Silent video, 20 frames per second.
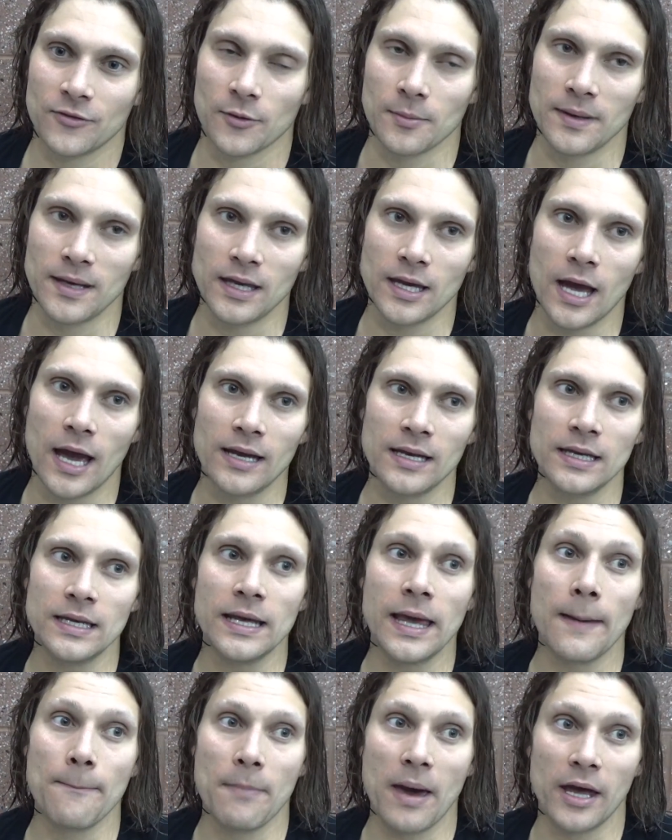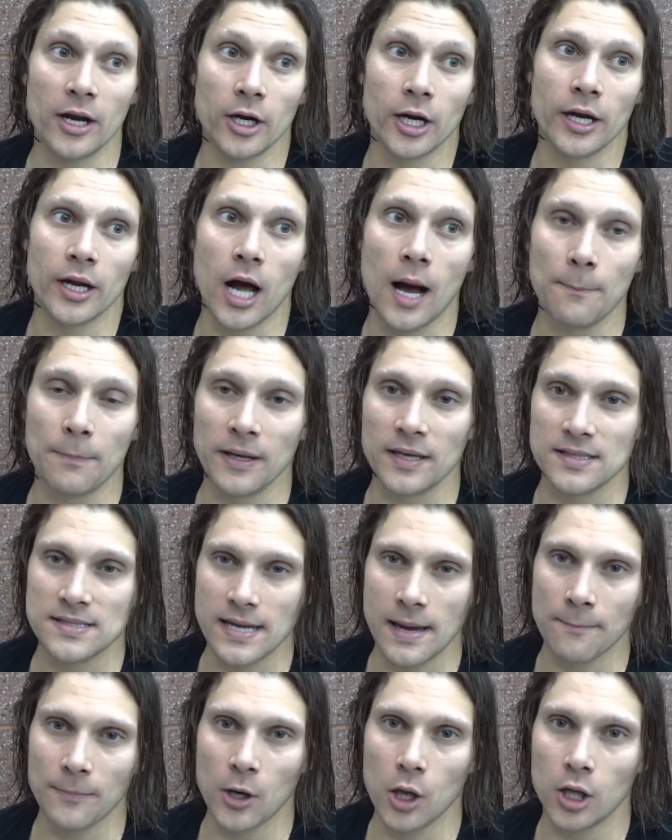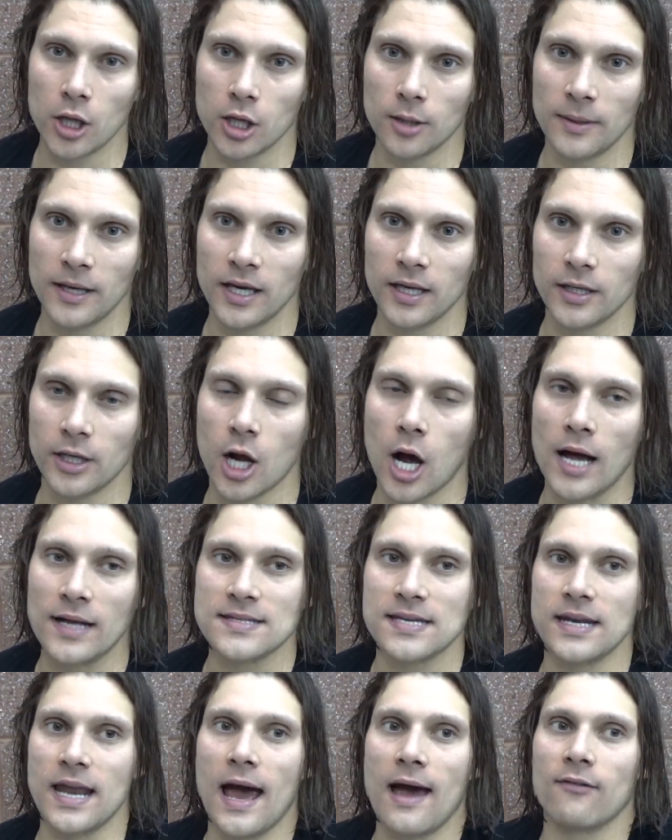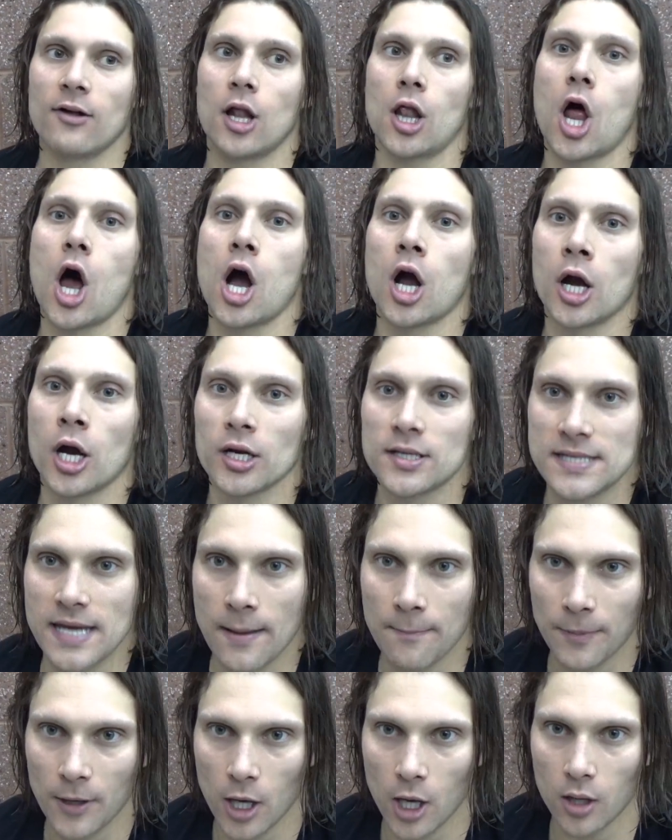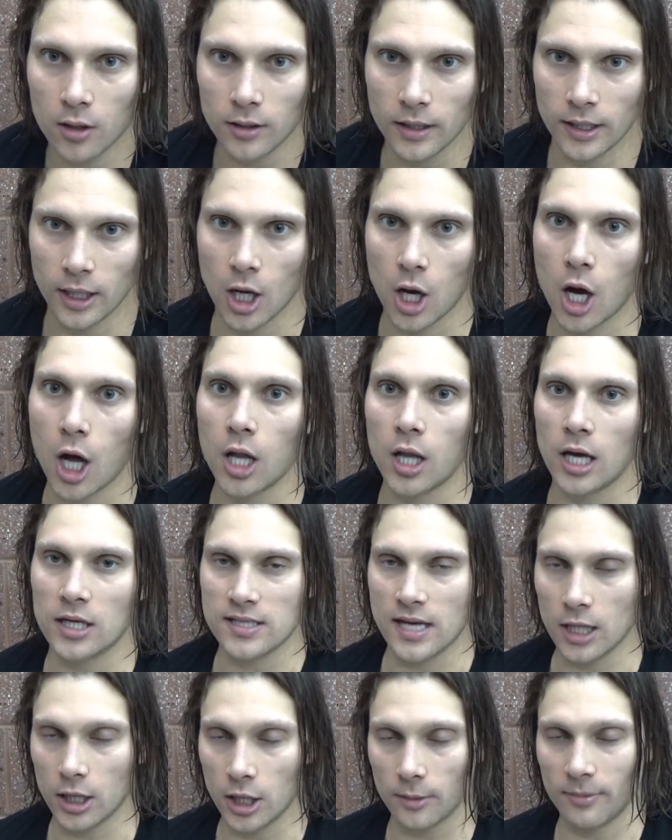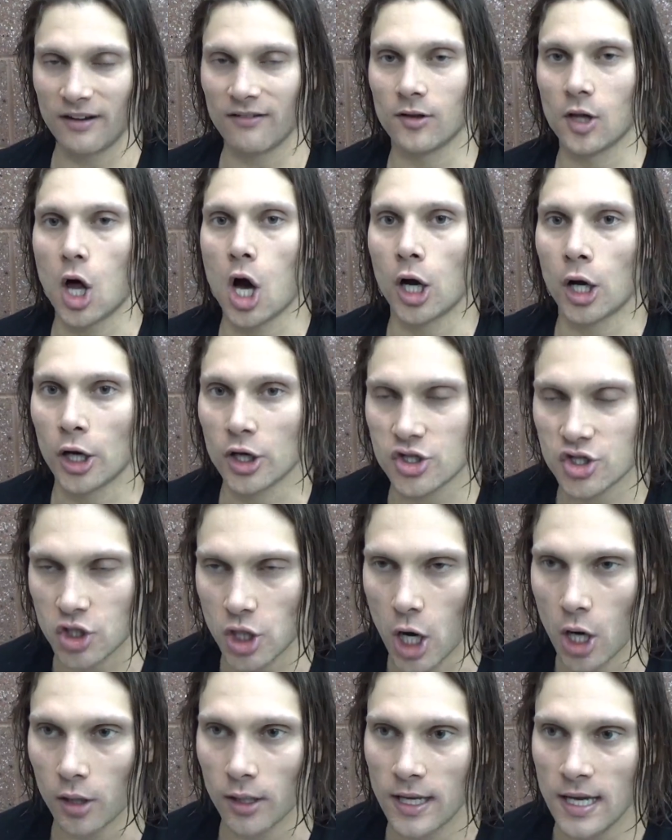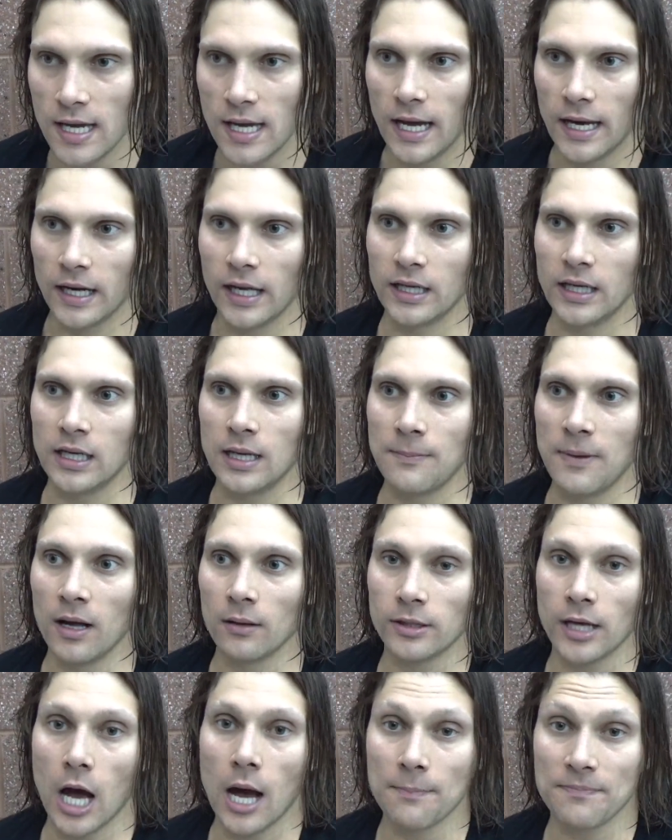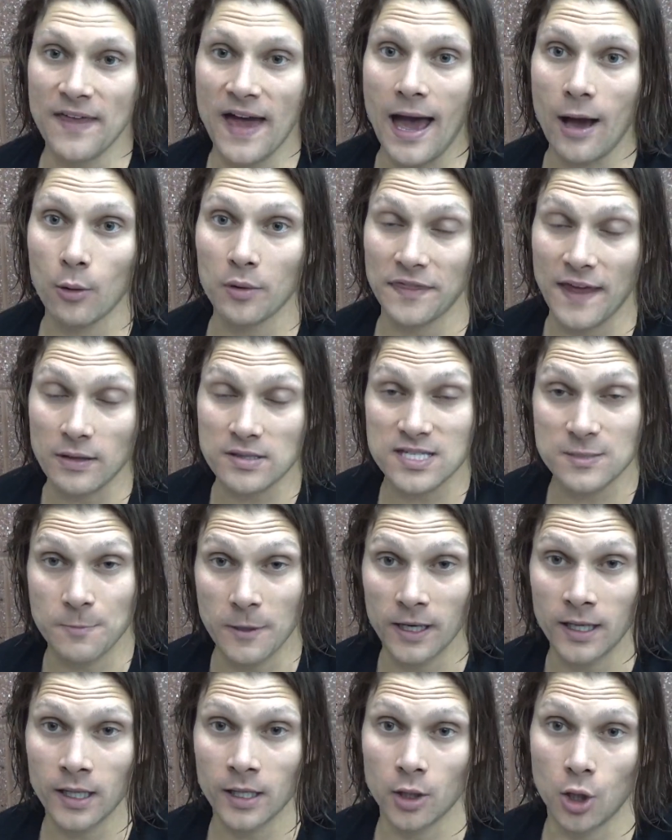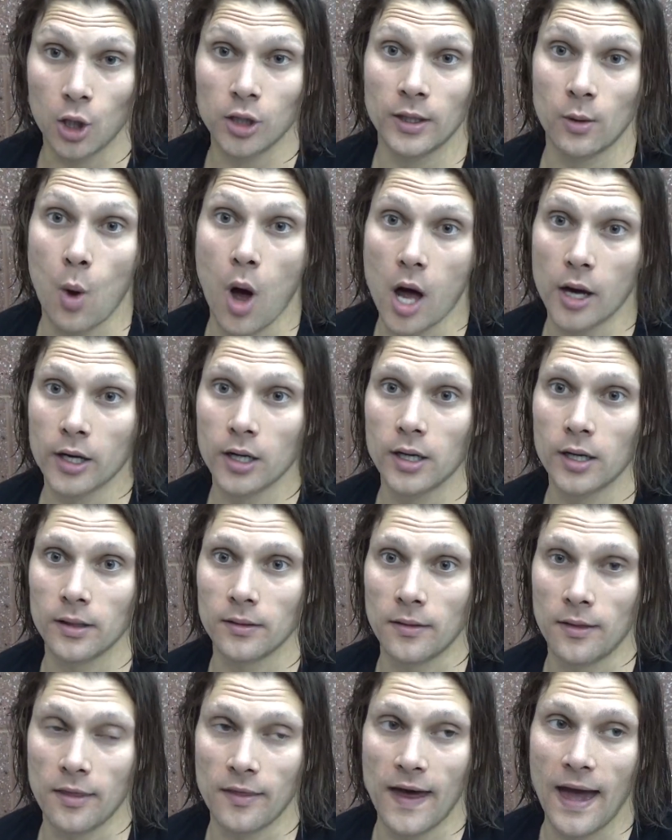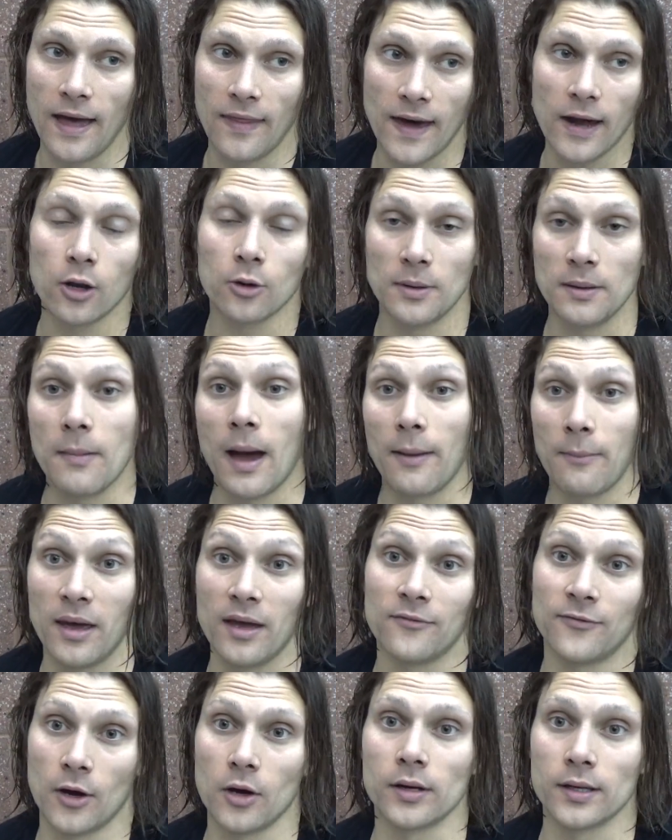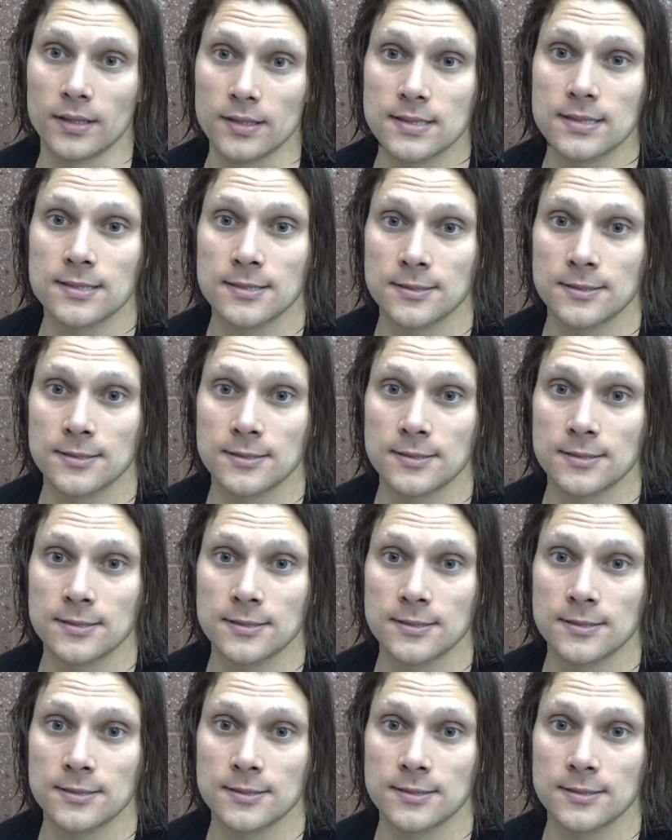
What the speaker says: For me, I need to get better at upping tempo a little bit. You know, I tend to have a longer tempo, you know, a little bit of a longer stroke. And I need to be able to up that without spinning and holding water. And that'll be my main focus.